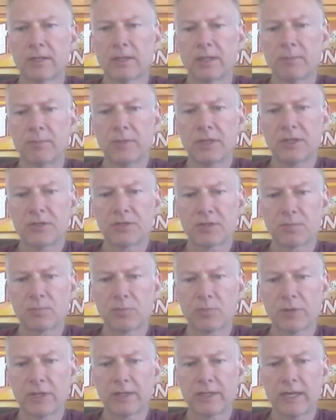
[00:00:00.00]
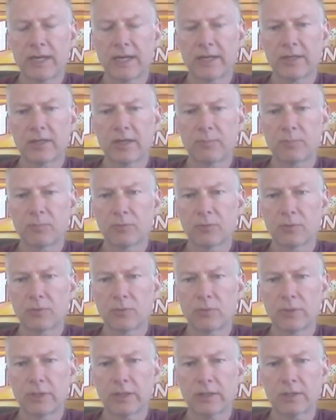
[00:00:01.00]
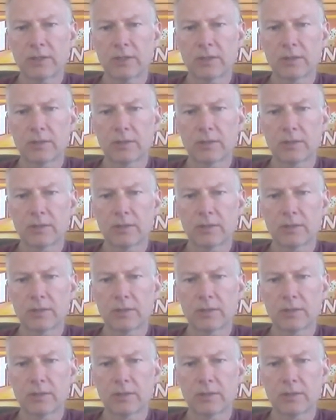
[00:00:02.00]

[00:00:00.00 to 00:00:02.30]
let me just bring that up real quick.